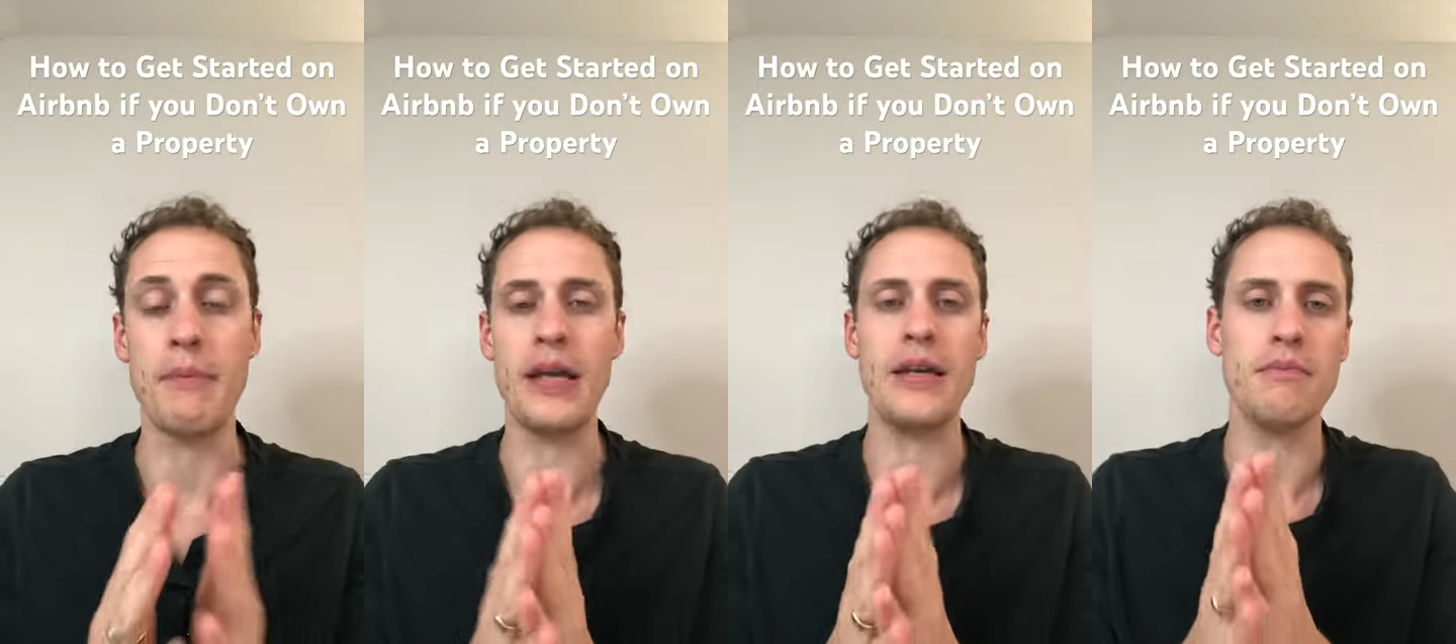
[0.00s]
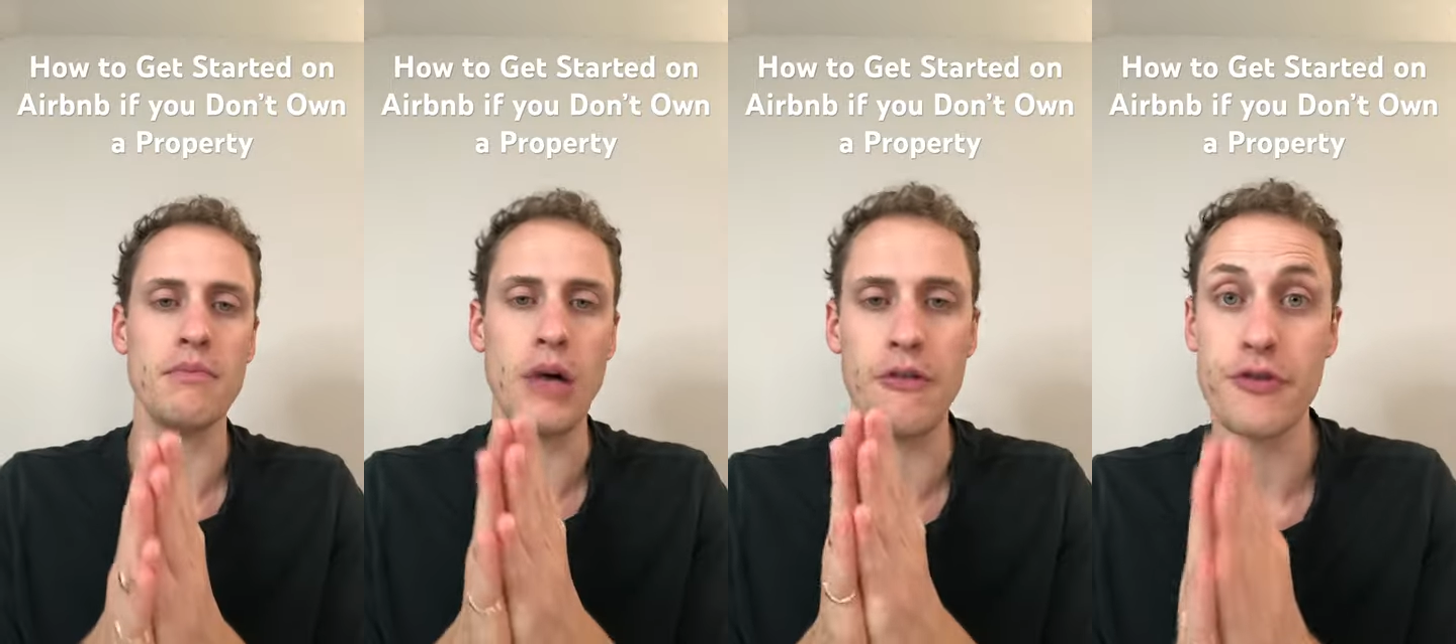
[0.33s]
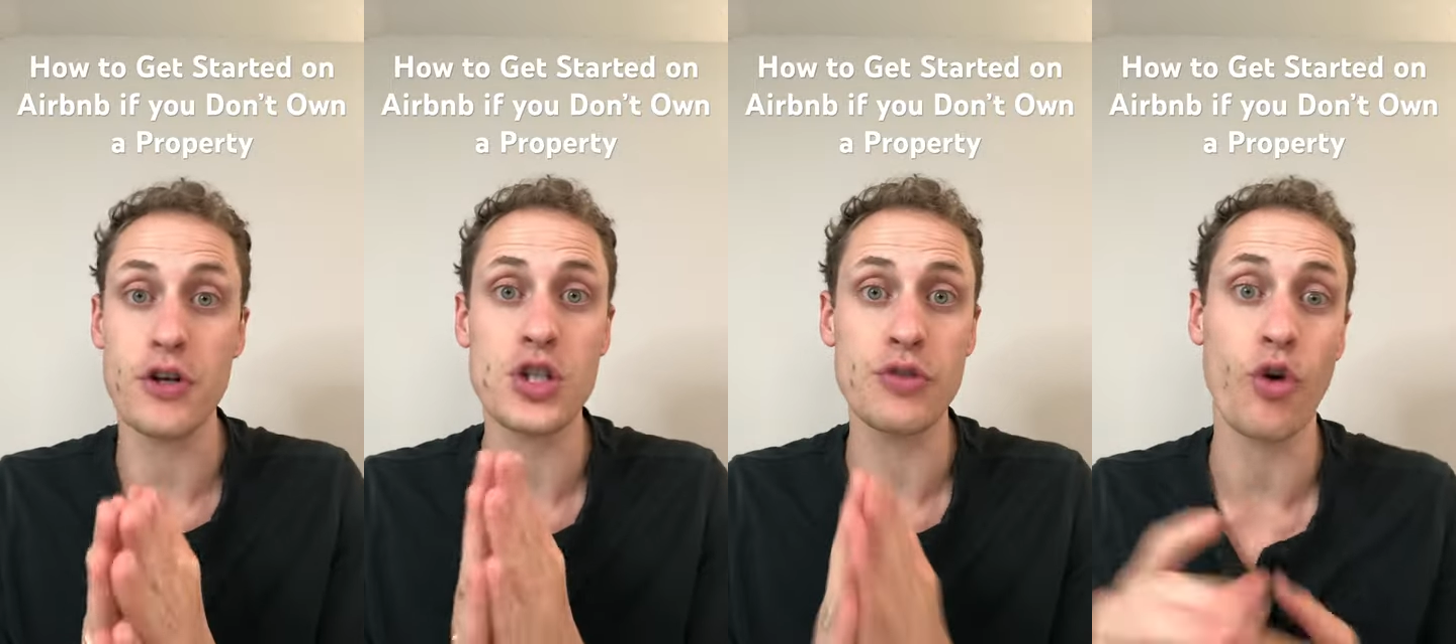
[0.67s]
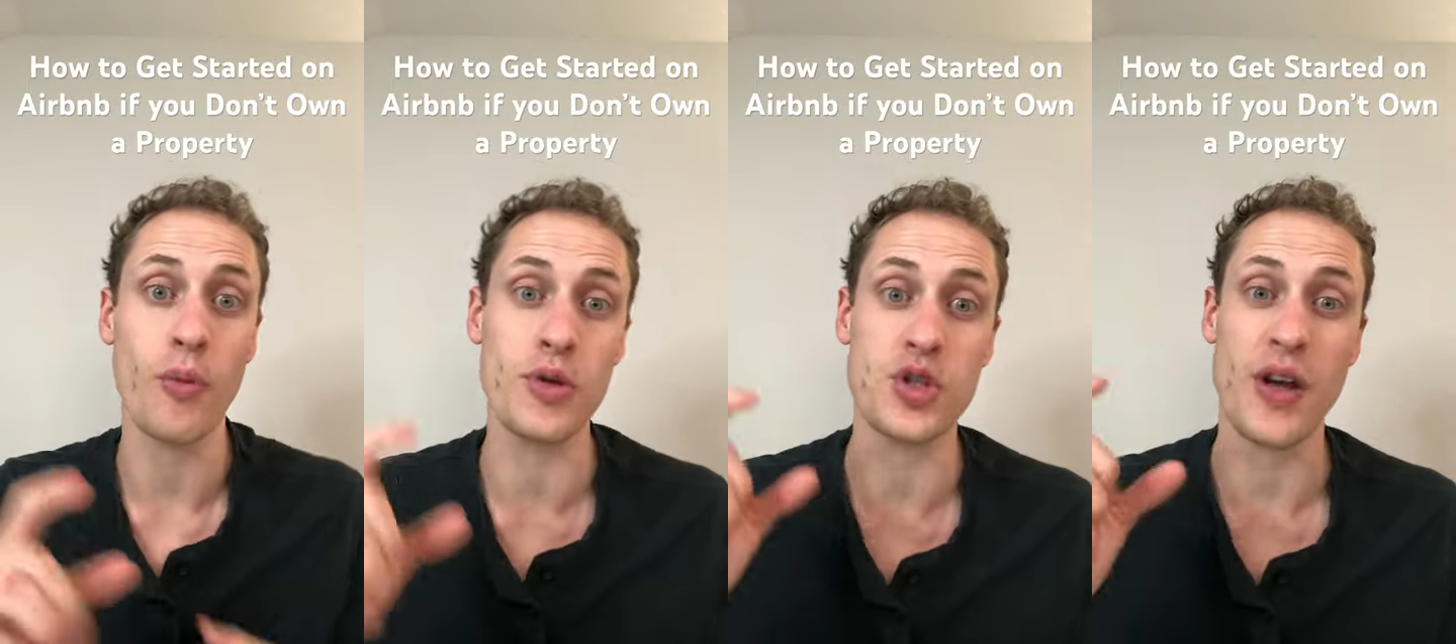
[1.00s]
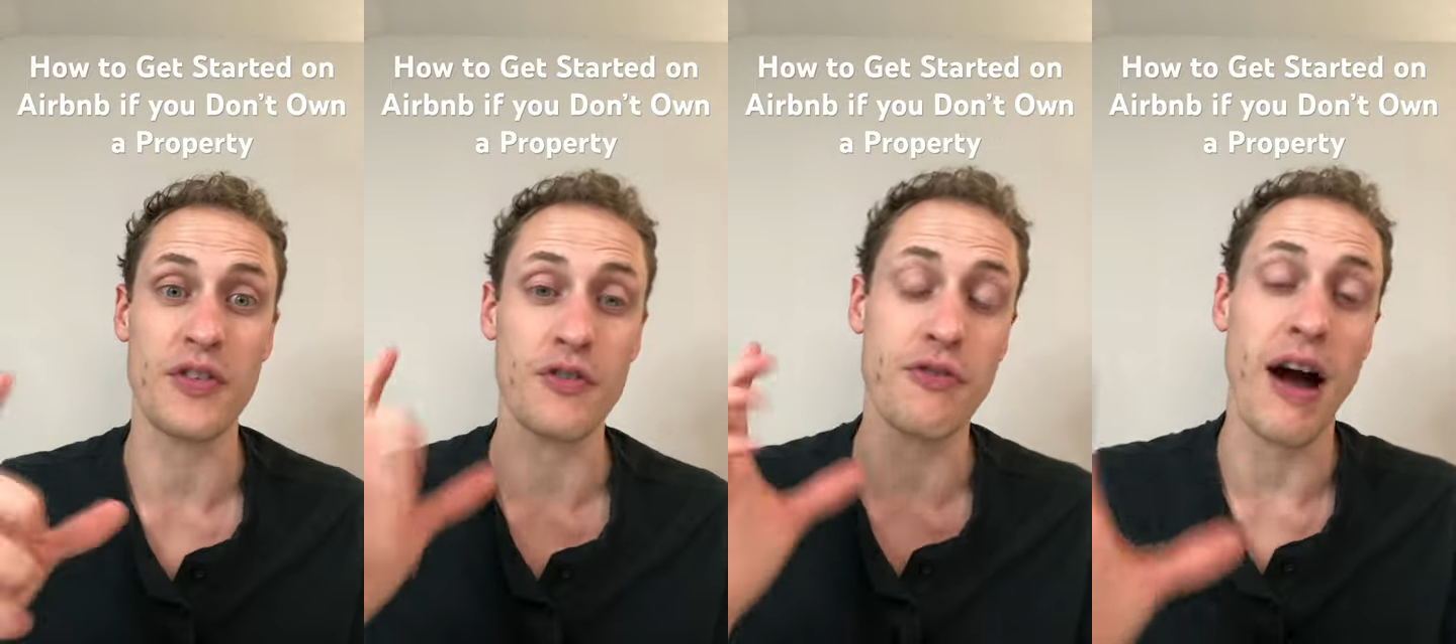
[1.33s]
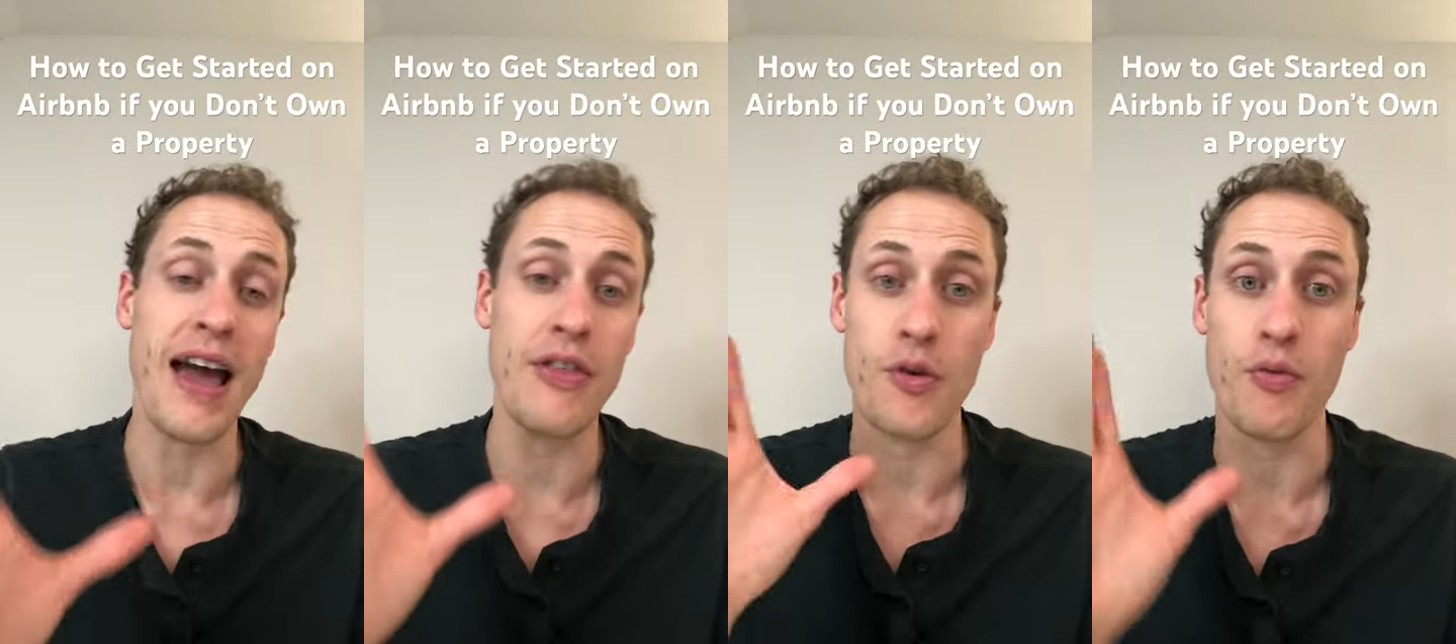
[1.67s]
But first and foremost, you have to
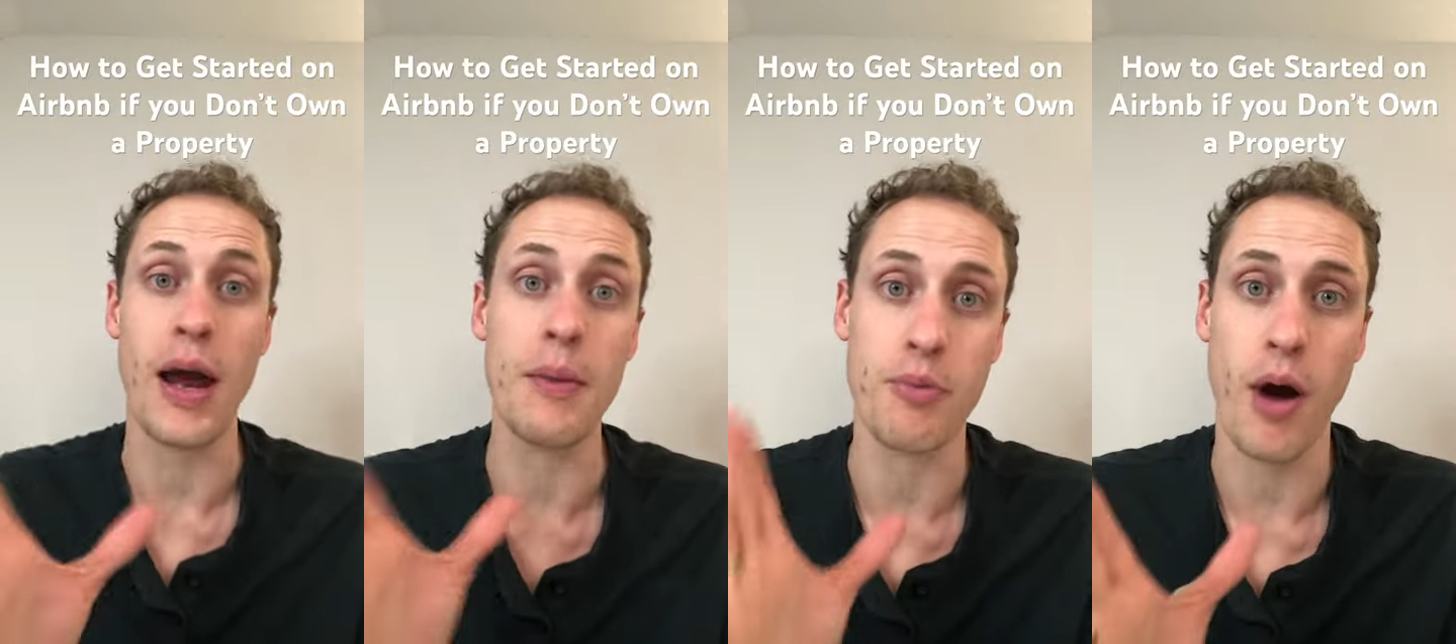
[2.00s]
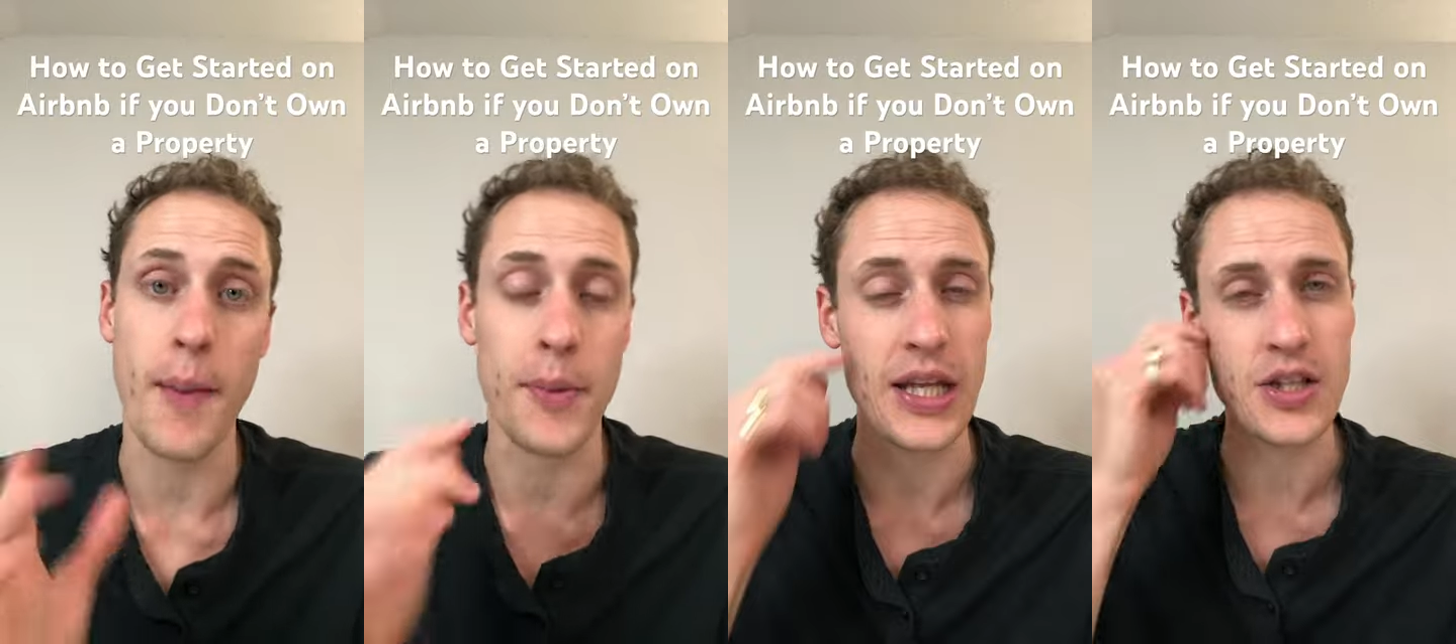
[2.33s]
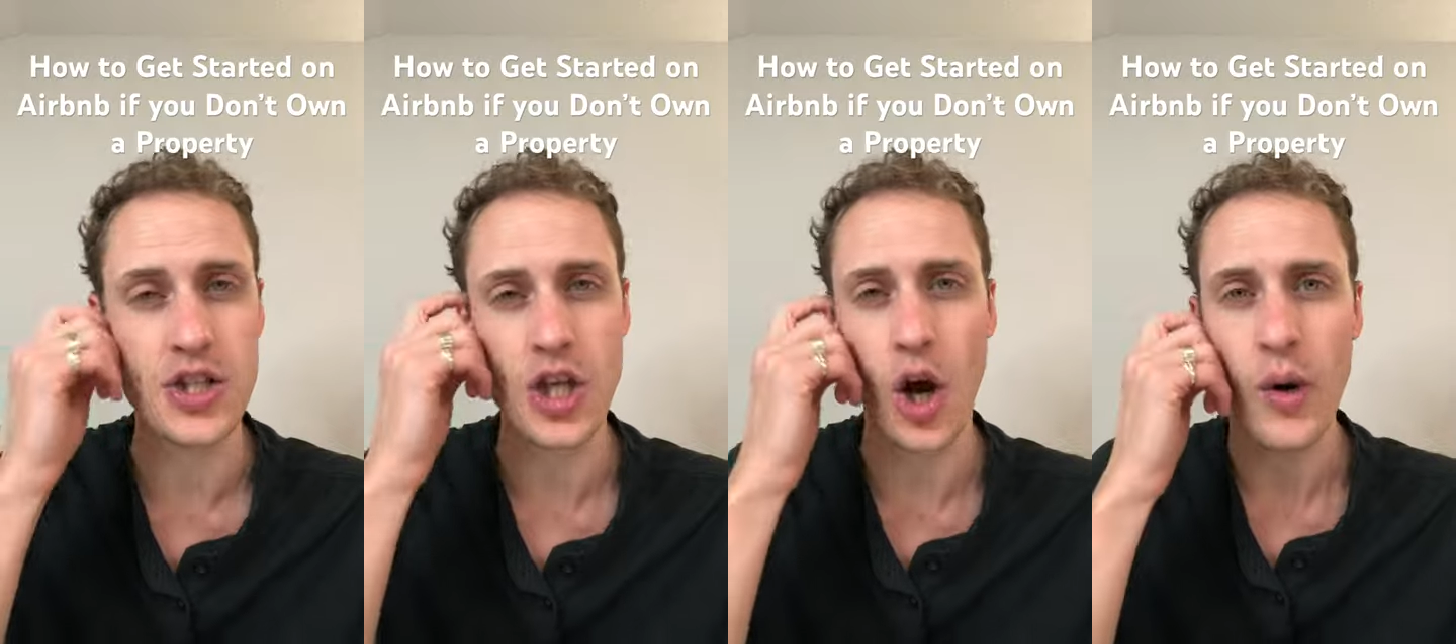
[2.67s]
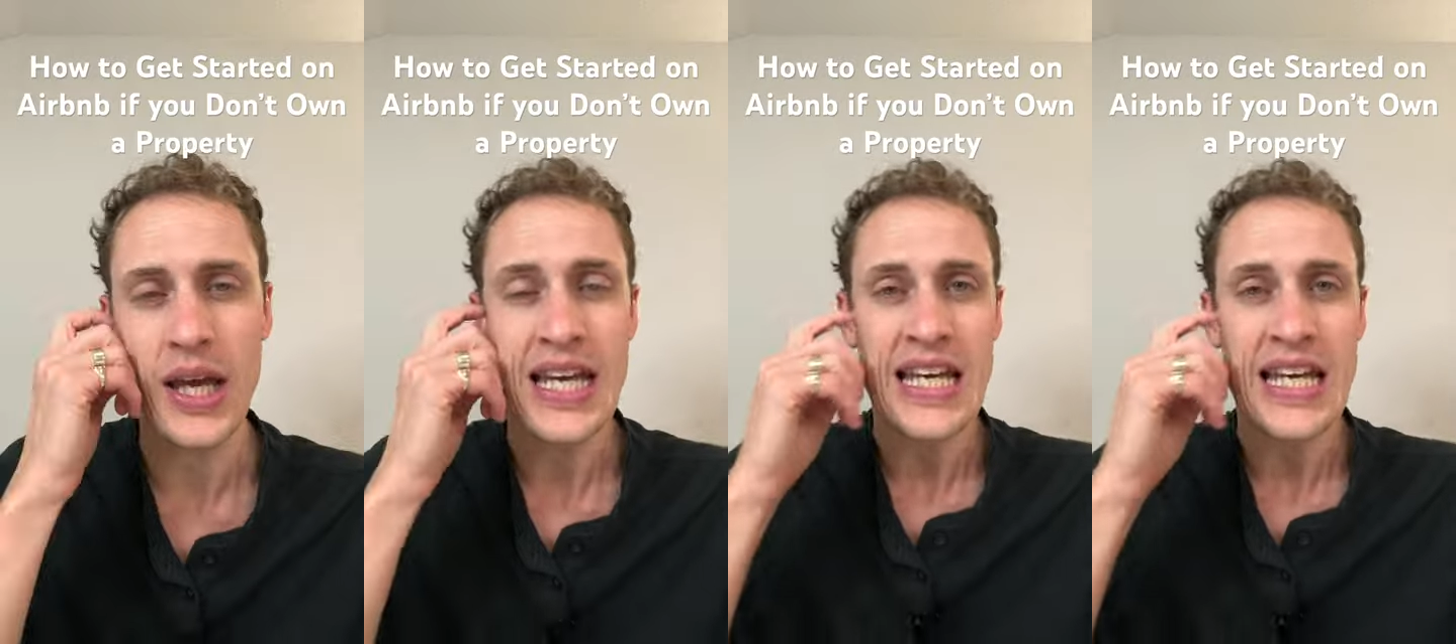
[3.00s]
find the right property. And so